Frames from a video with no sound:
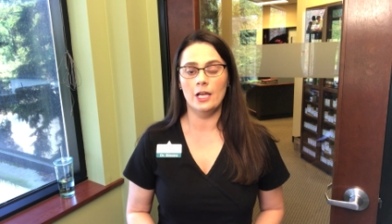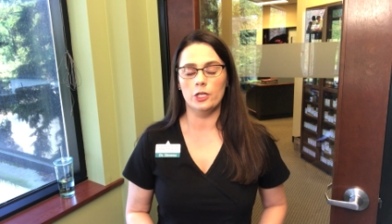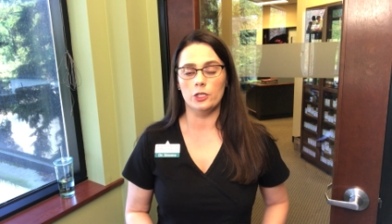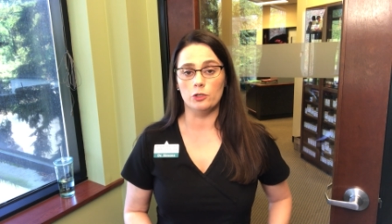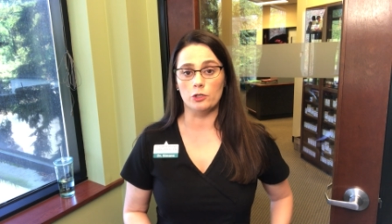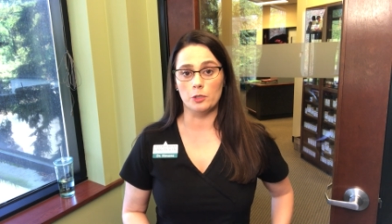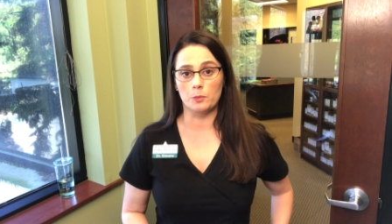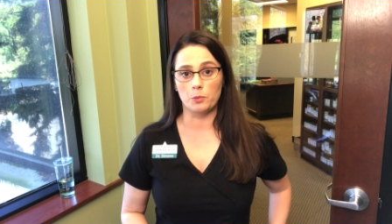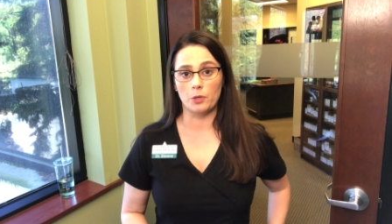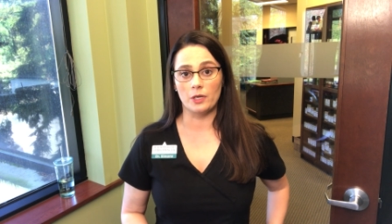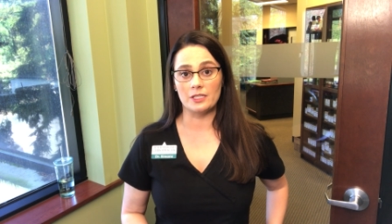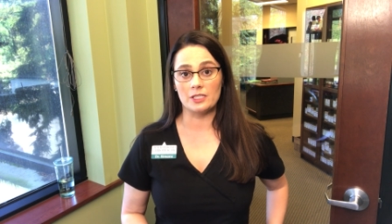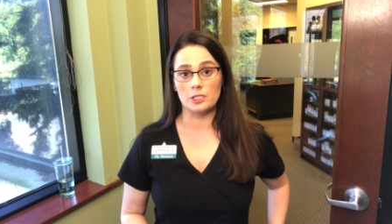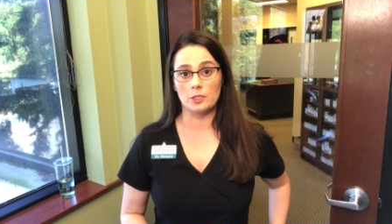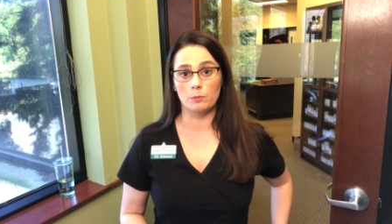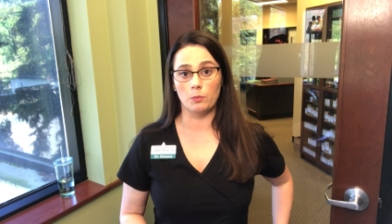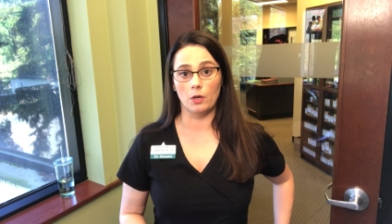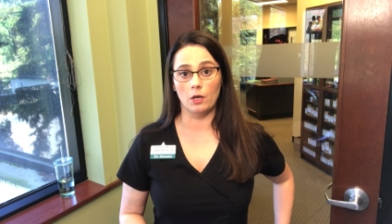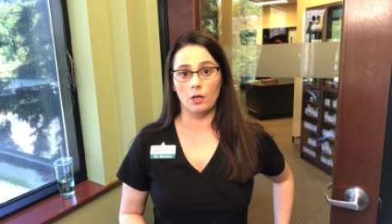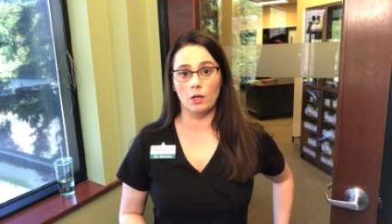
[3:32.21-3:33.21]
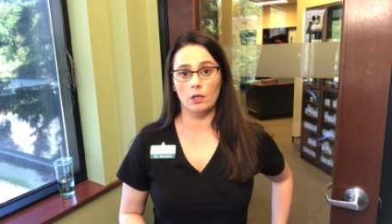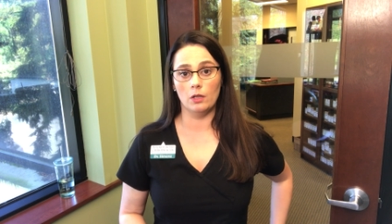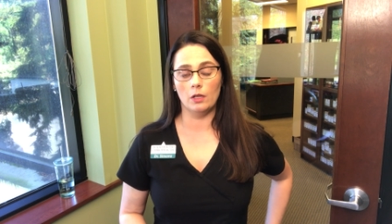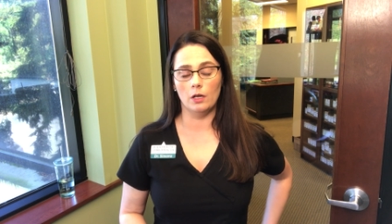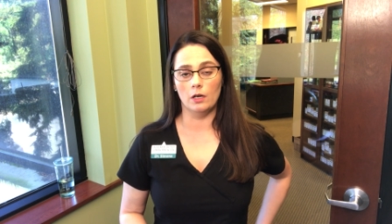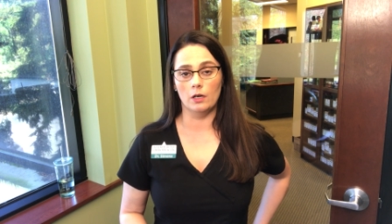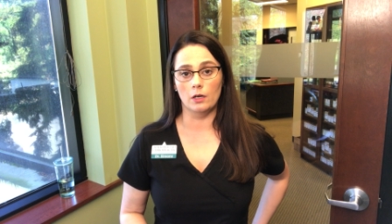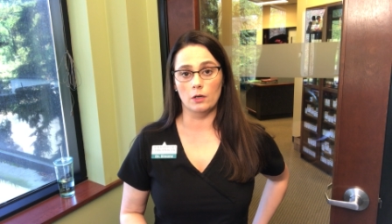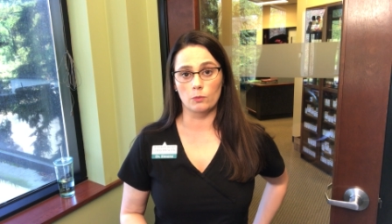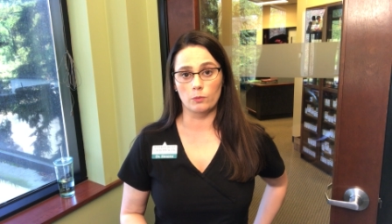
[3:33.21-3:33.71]
You could press the ball
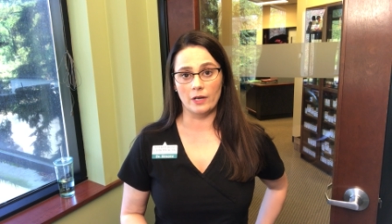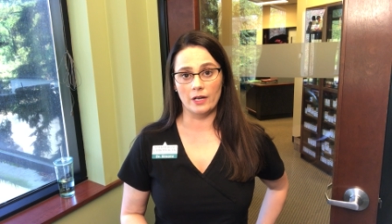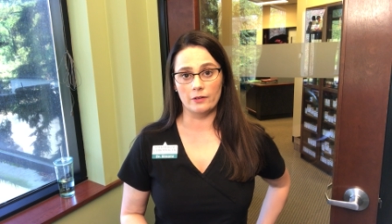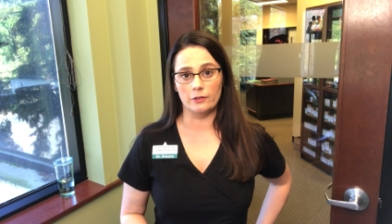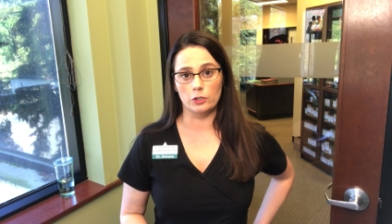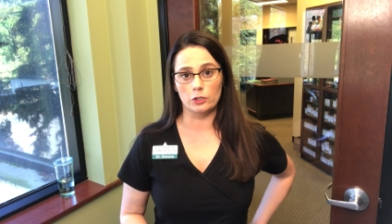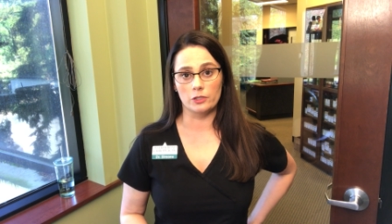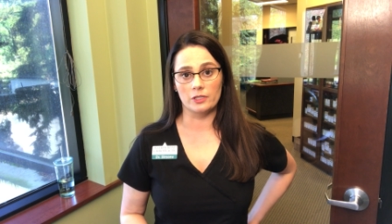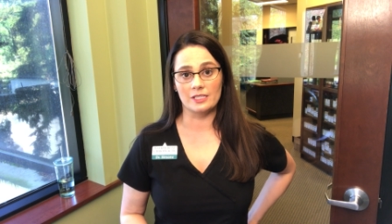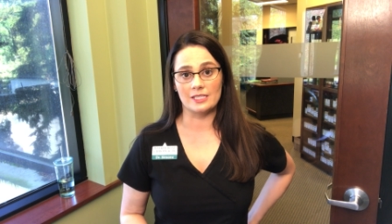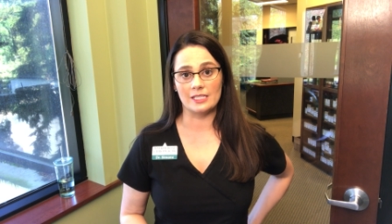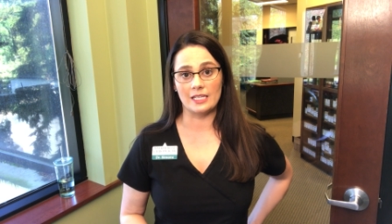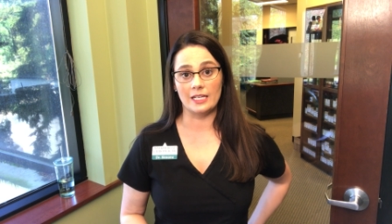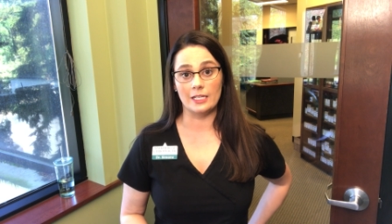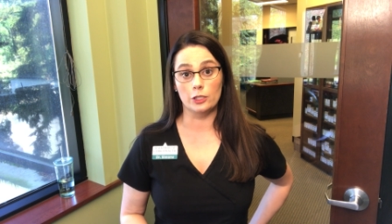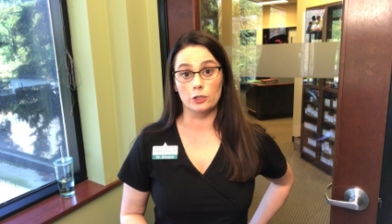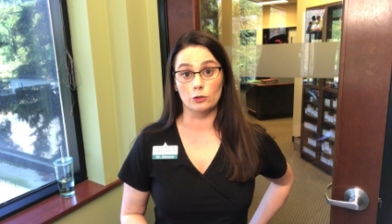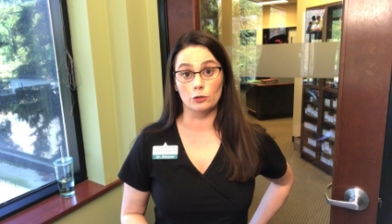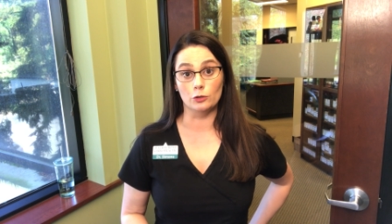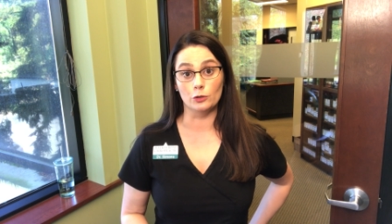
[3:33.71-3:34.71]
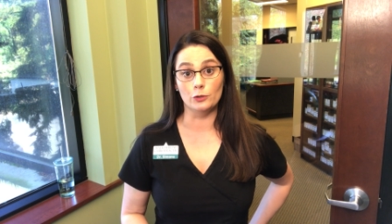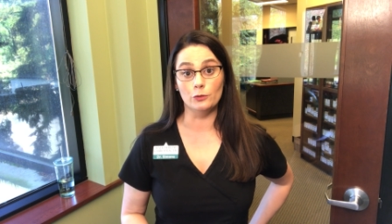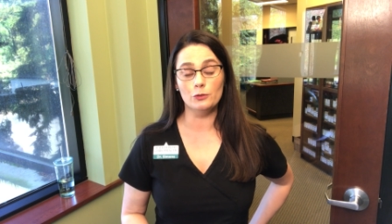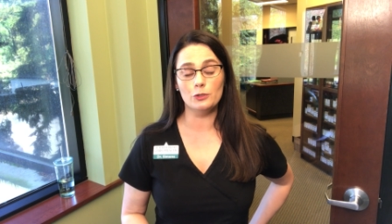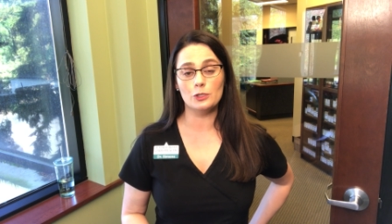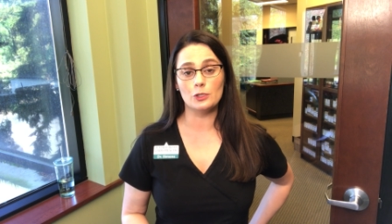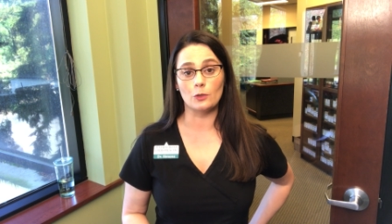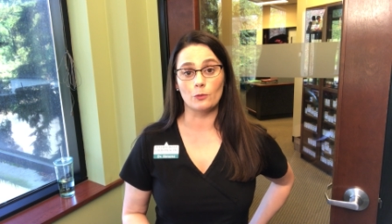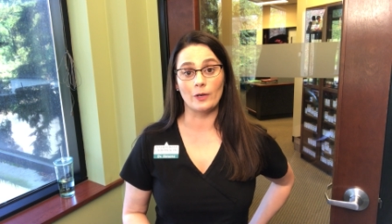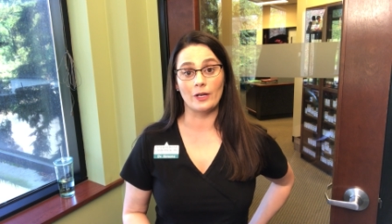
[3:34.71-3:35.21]
around the side of your
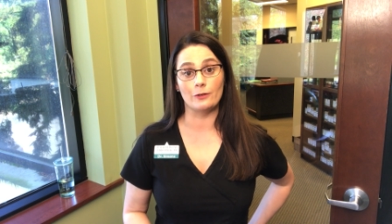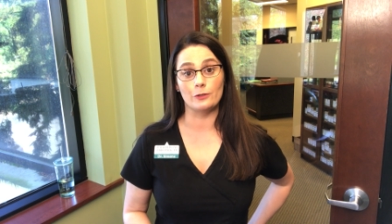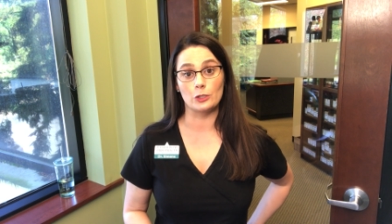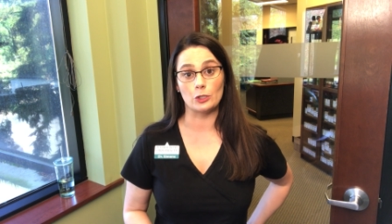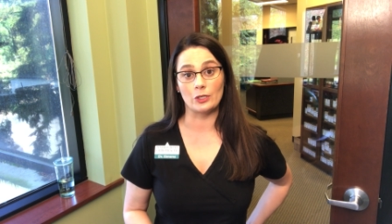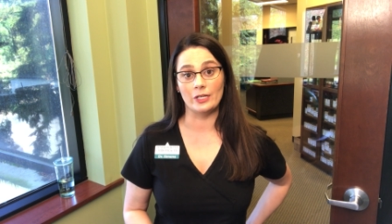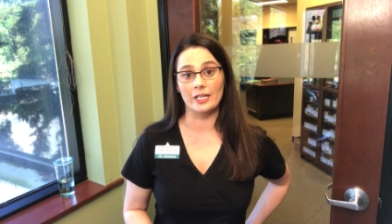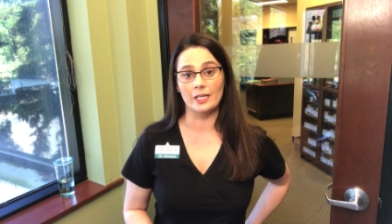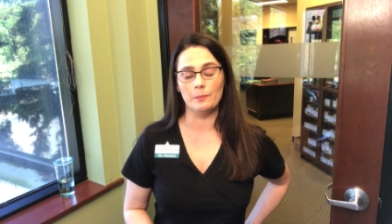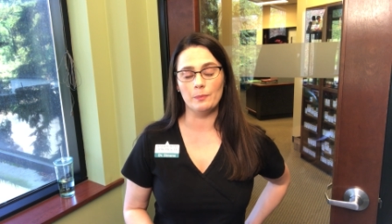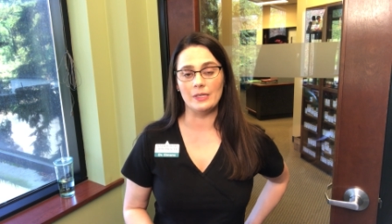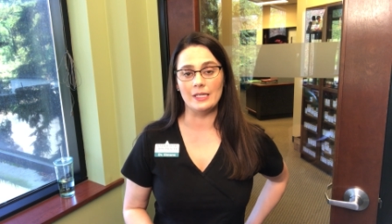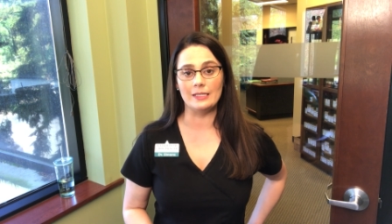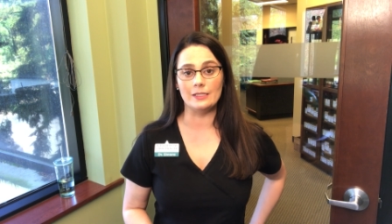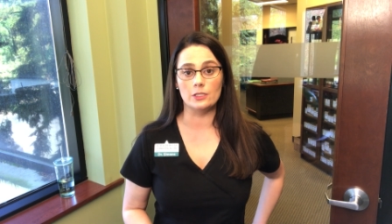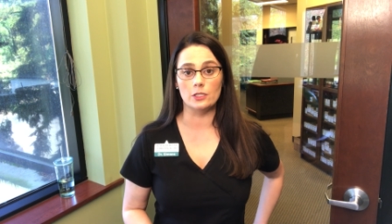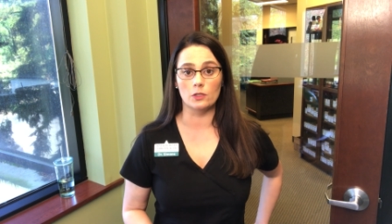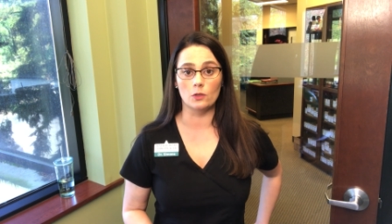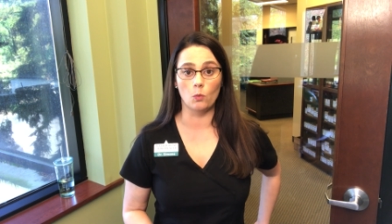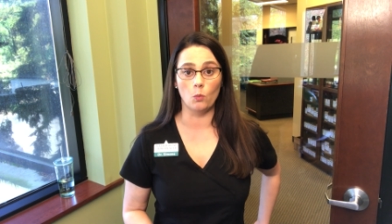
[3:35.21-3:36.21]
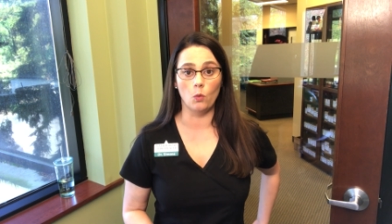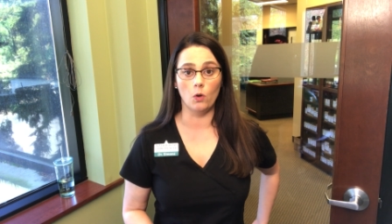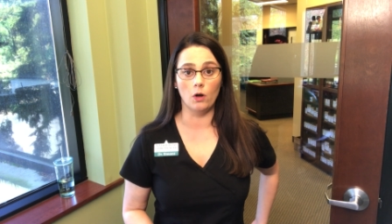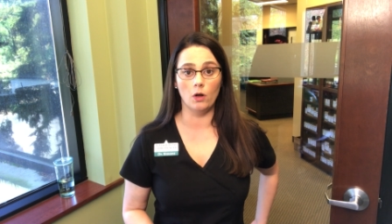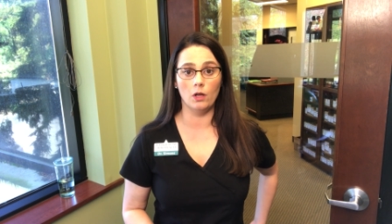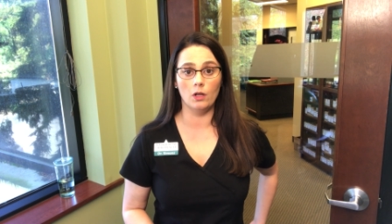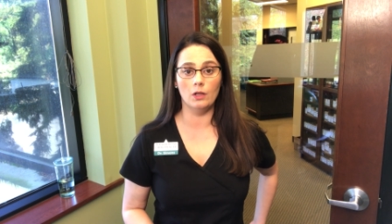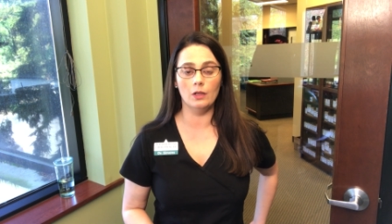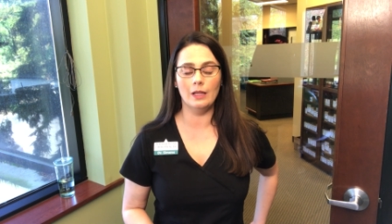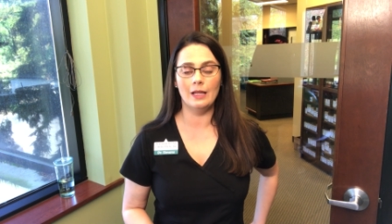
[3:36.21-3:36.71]
glutes, around your hip, into the
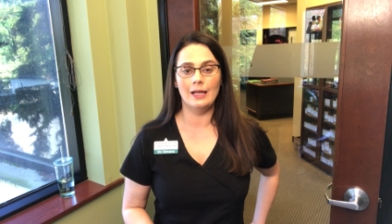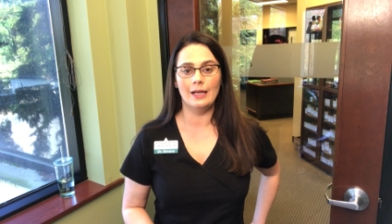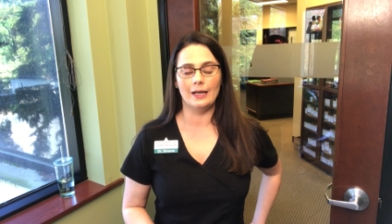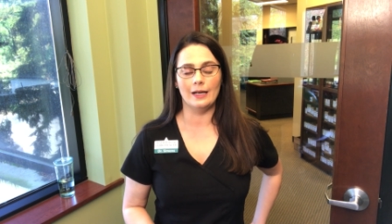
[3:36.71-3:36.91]
wall.